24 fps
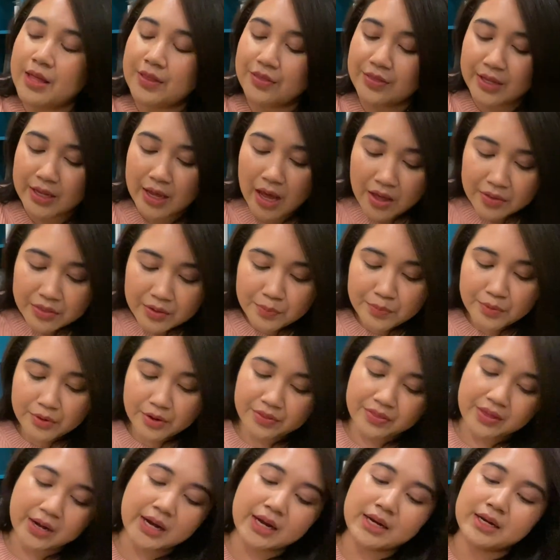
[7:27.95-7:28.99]
The other
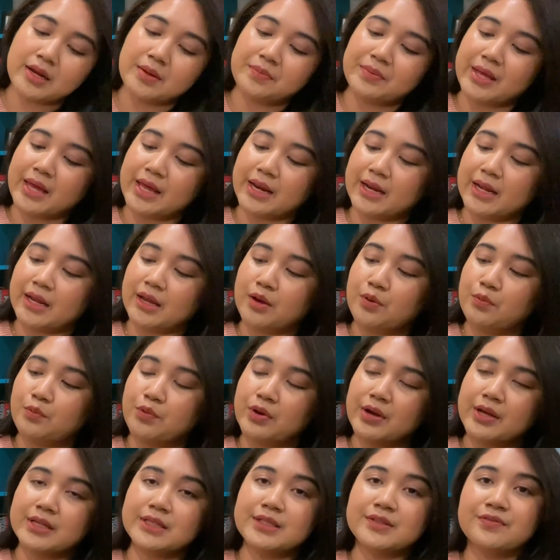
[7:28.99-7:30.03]
book that I ended up getting
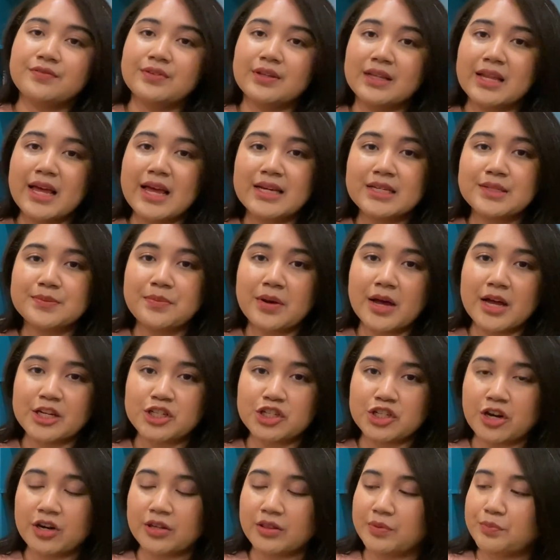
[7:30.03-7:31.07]
was Villette by
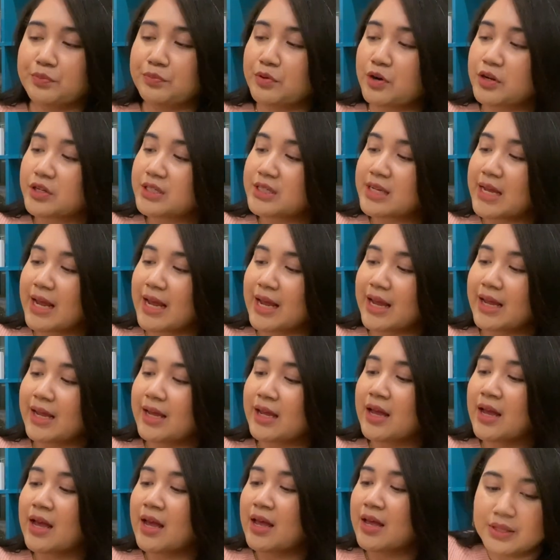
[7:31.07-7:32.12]
Charlotte
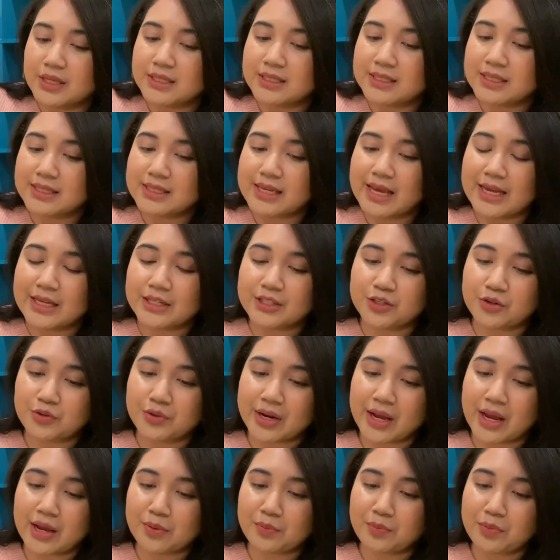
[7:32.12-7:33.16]
Bronte. This is a
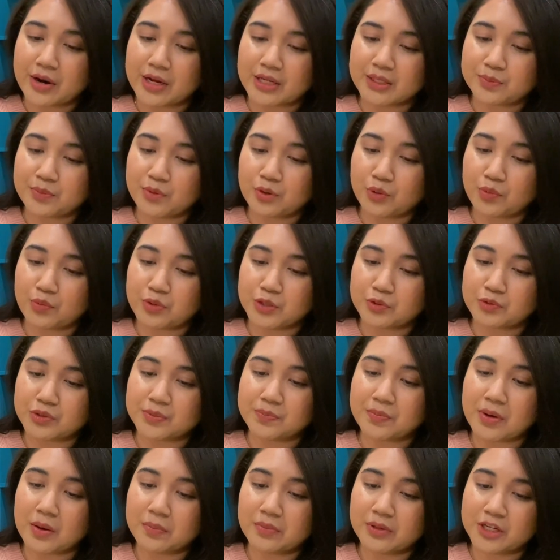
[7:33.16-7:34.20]
Zodiac Press book, which was
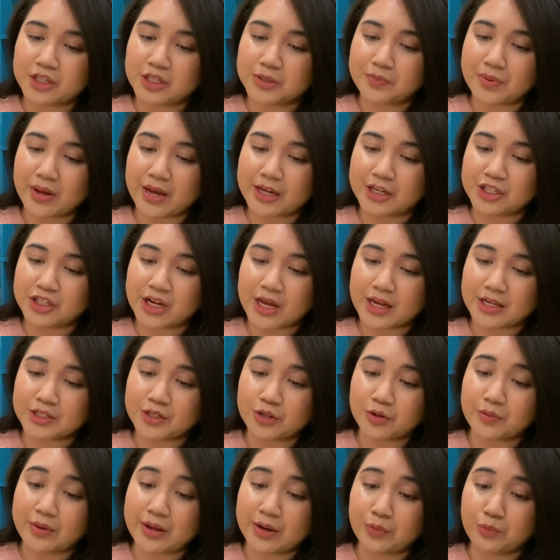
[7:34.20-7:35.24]
published by
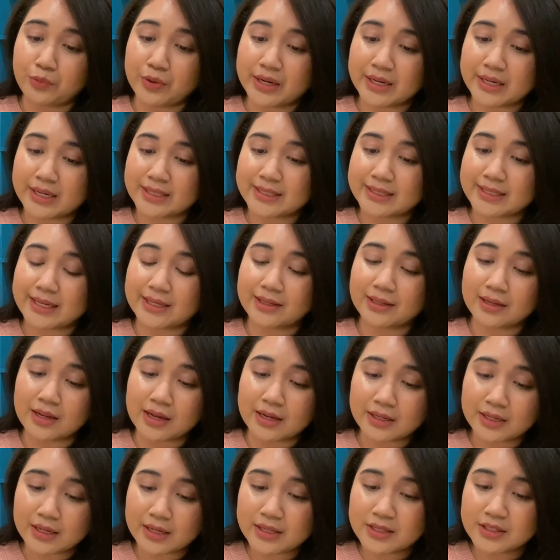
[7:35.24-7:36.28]
Chatto and Windus in
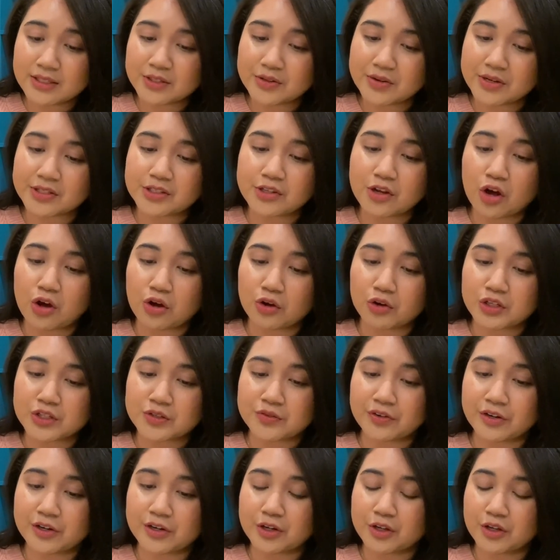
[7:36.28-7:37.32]
London, so it's
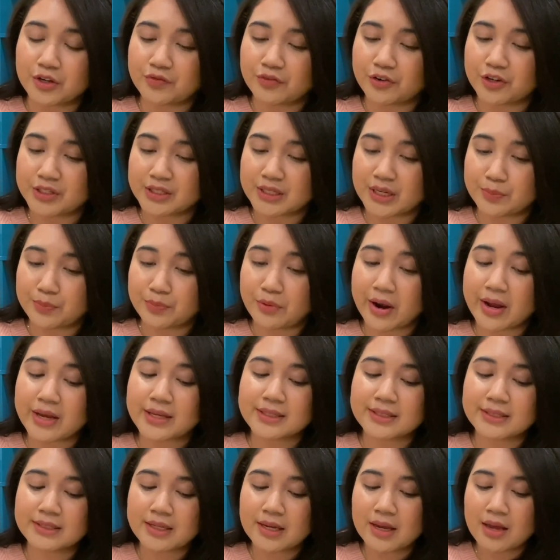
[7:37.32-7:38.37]
Oxford University
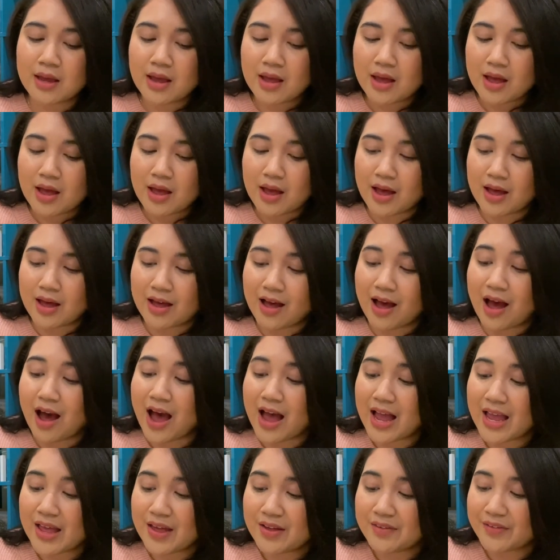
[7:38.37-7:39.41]
Press.
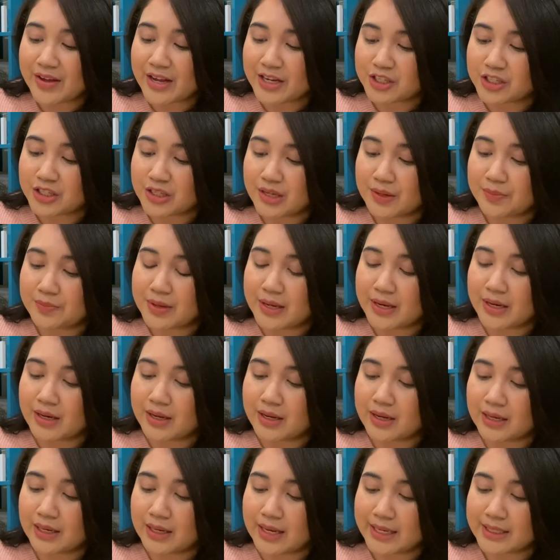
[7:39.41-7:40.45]
I have actually been
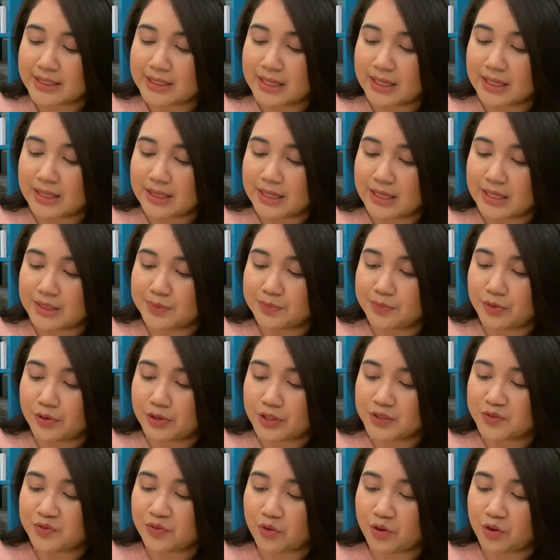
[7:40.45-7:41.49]
collecting these
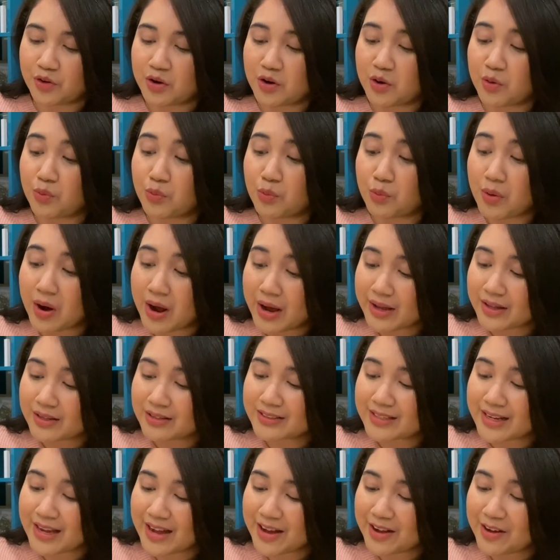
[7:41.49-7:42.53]
books for a while
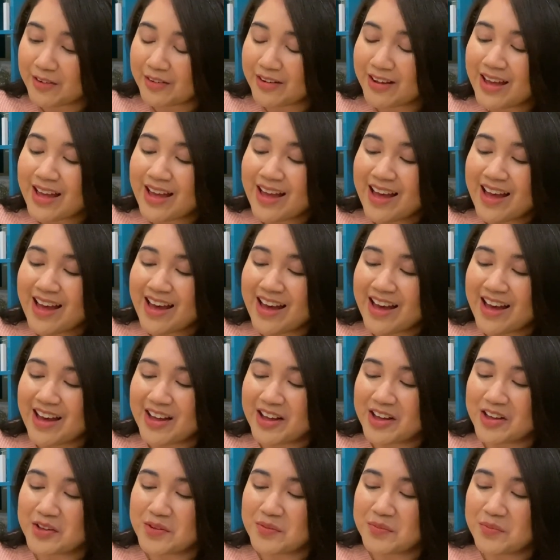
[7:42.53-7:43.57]
now.
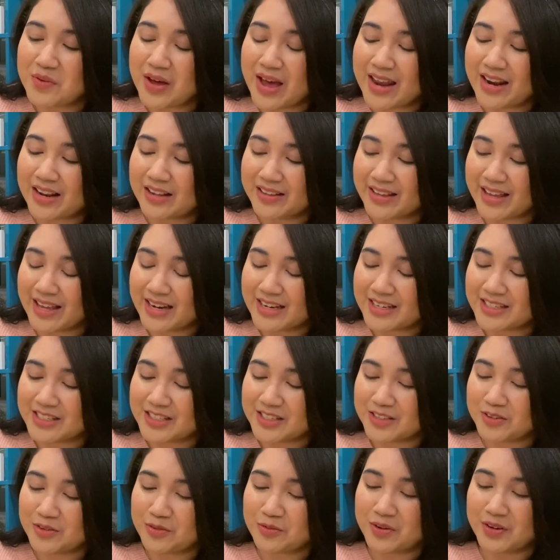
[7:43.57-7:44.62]
And I'll get
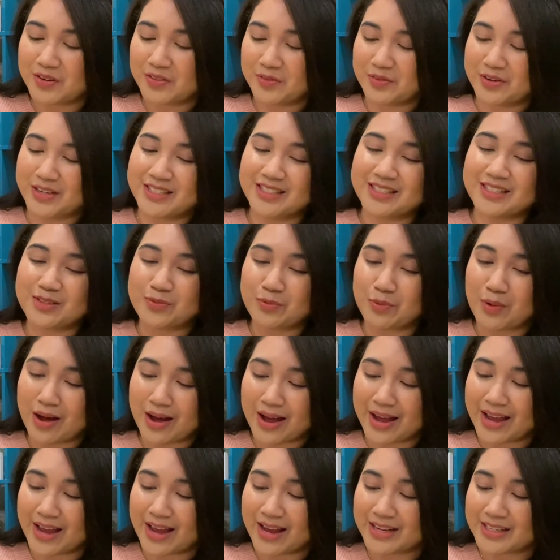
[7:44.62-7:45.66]
into one of the reasons
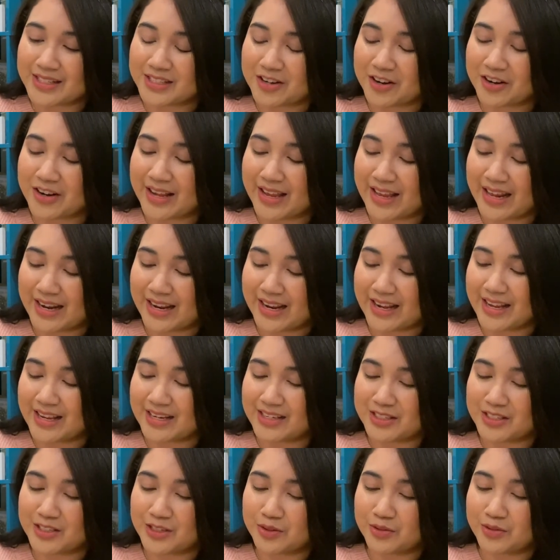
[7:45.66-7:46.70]
why I started getting
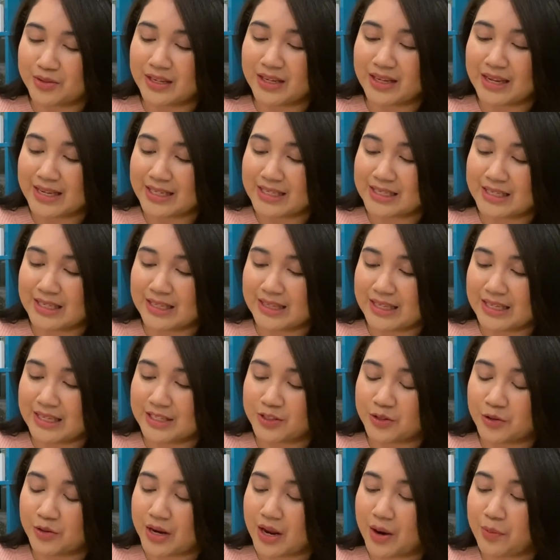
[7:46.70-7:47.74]
into collecting the
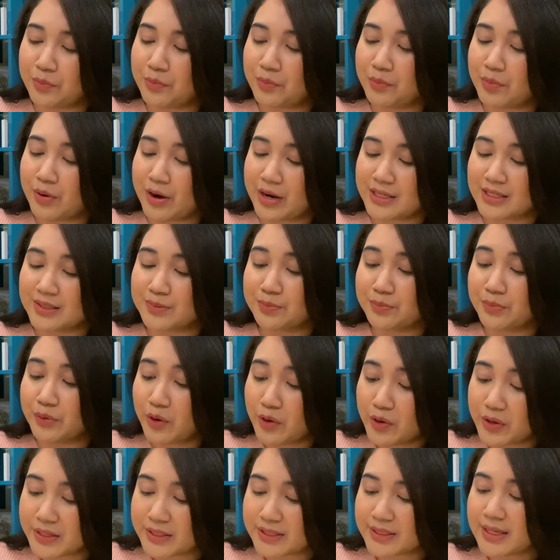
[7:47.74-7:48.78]
Zodiac Press
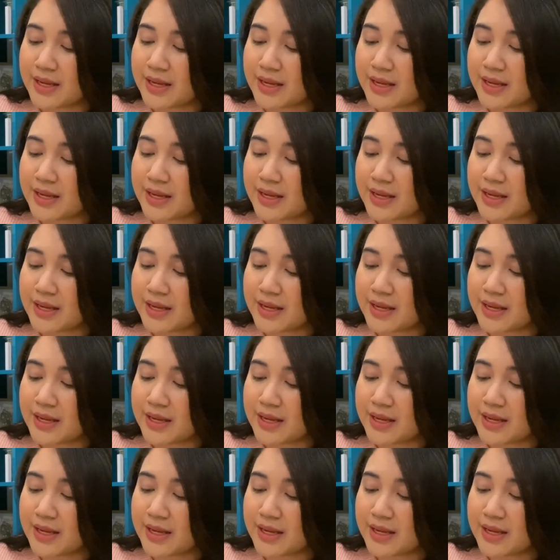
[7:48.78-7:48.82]
books.